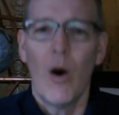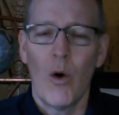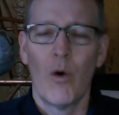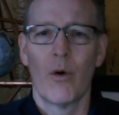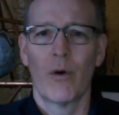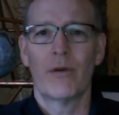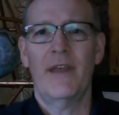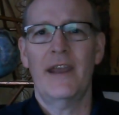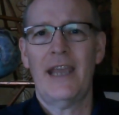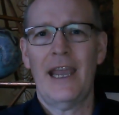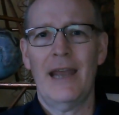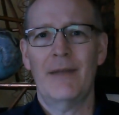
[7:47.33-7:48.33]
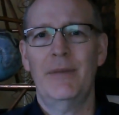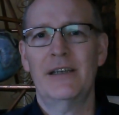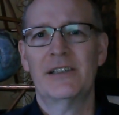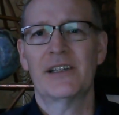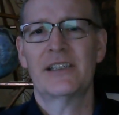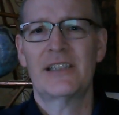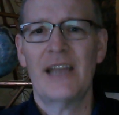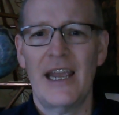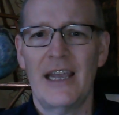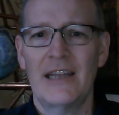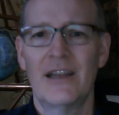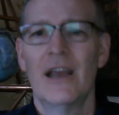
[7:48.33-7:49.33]
or they can be
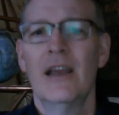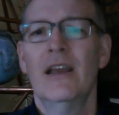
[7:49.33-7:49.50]
sustained